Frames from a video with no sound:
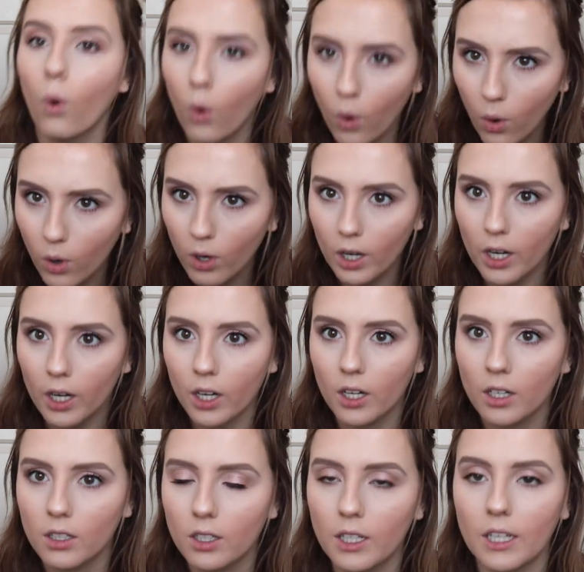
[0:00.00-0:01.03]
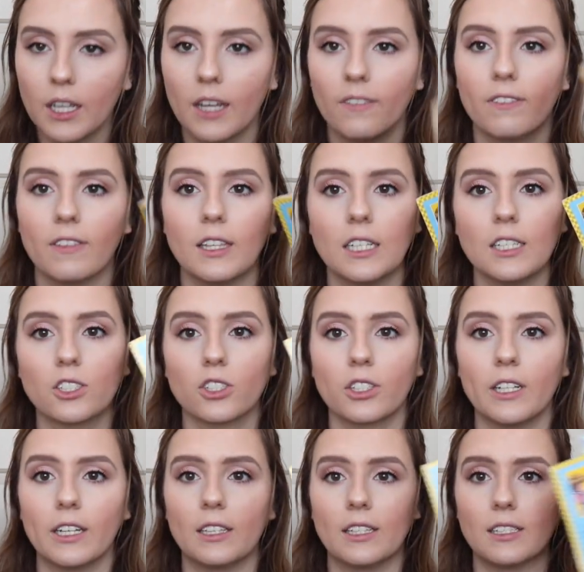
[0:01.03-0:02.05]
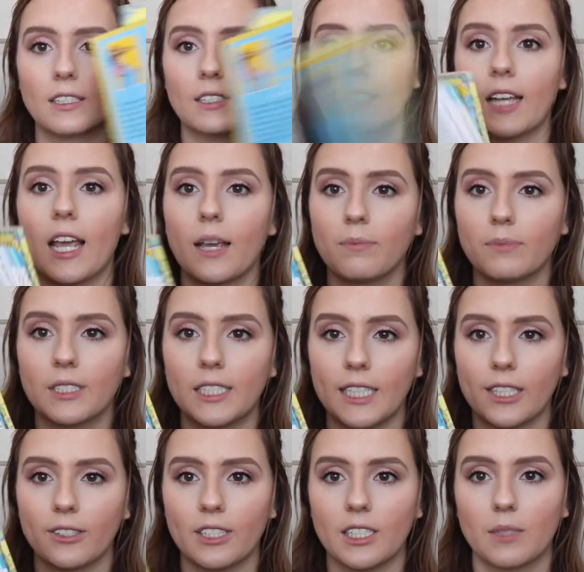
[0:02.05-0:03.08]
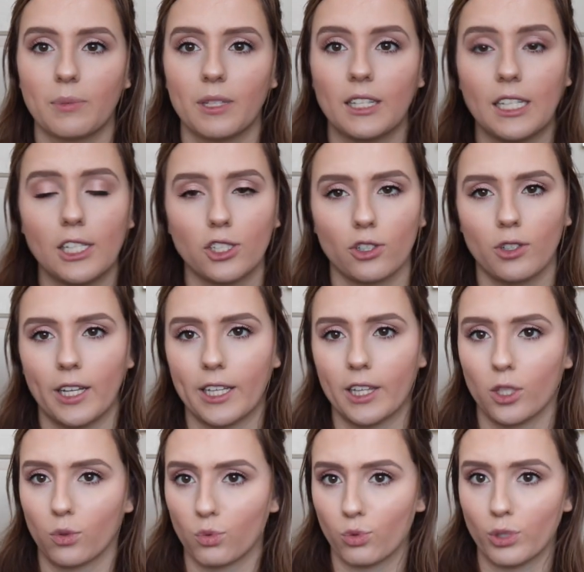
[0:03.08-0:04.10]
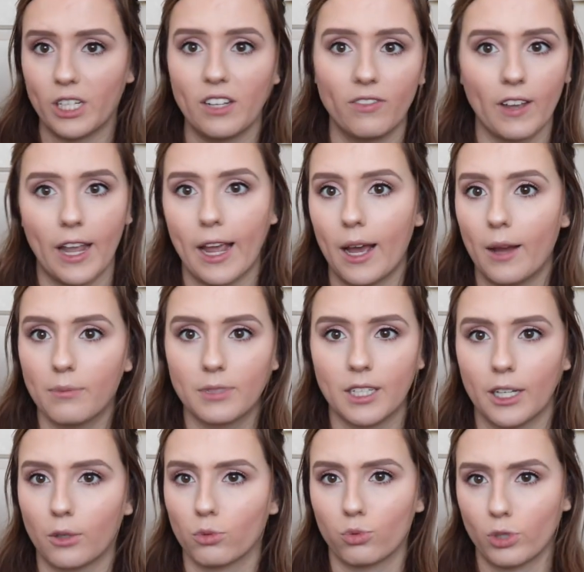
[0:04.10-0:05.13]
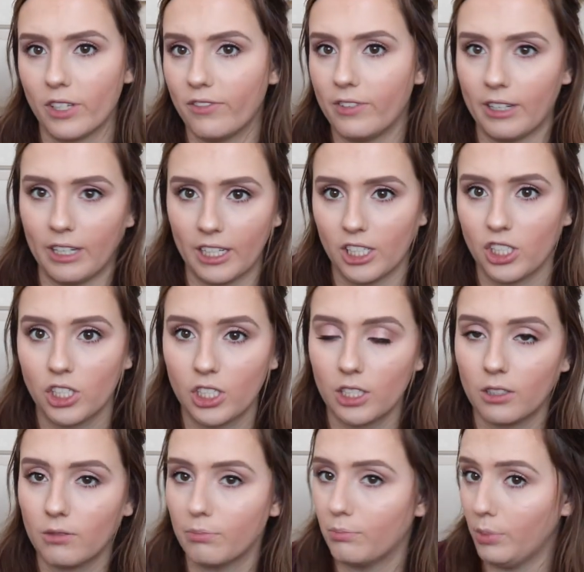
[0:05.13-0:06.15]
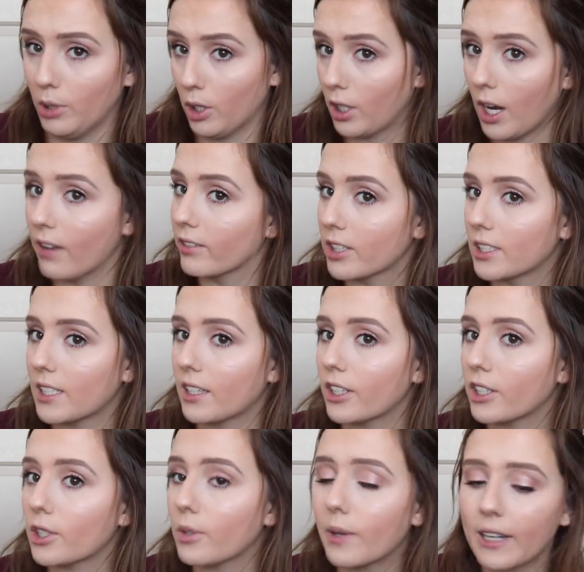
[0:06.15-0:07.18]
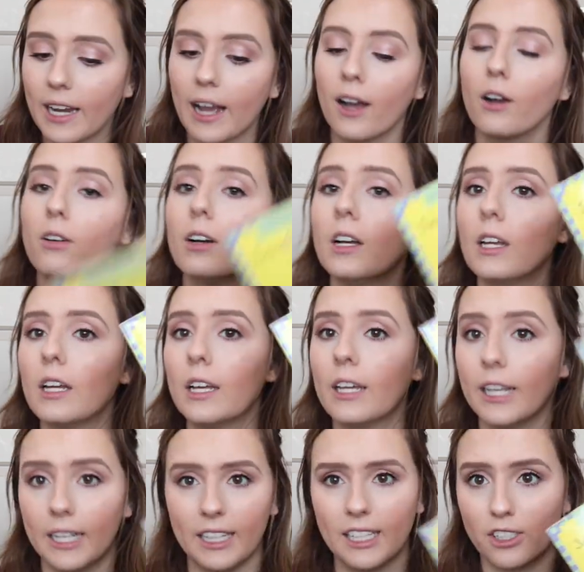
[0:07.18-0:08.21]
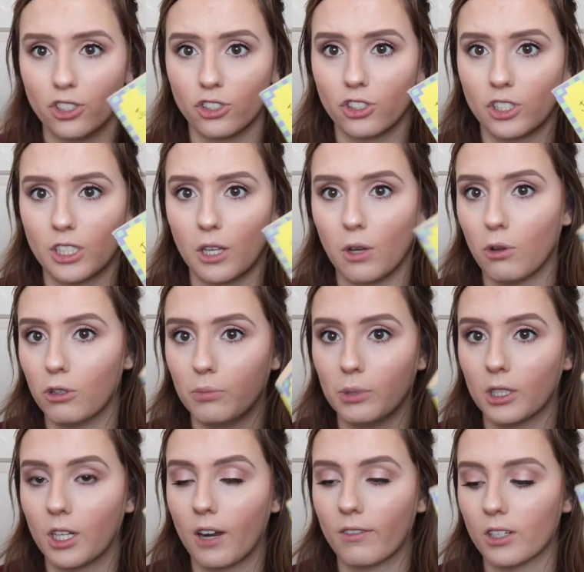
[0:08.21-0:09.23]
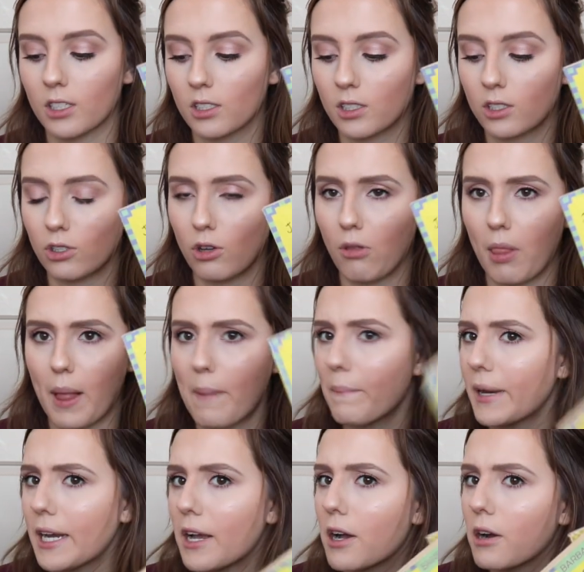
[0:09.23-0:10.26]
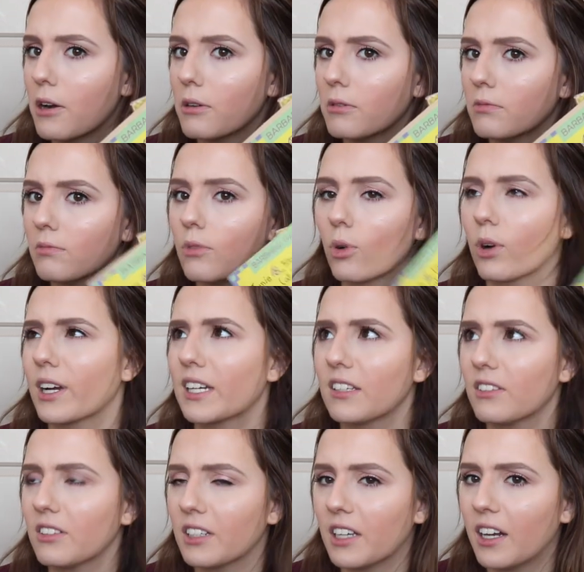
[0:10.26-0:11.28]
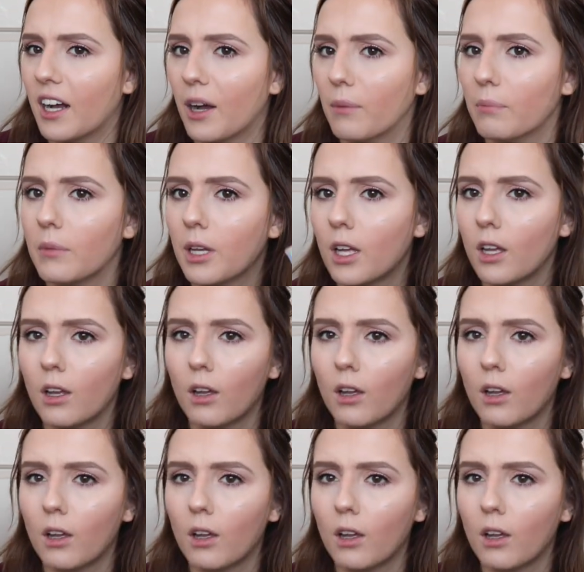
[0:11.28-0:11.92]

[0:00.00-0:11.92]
or if these are in the same series but these are like the revamped, like refinished book covers that they're doing now, and these are just the old book covers. So let me know, or I can look it up.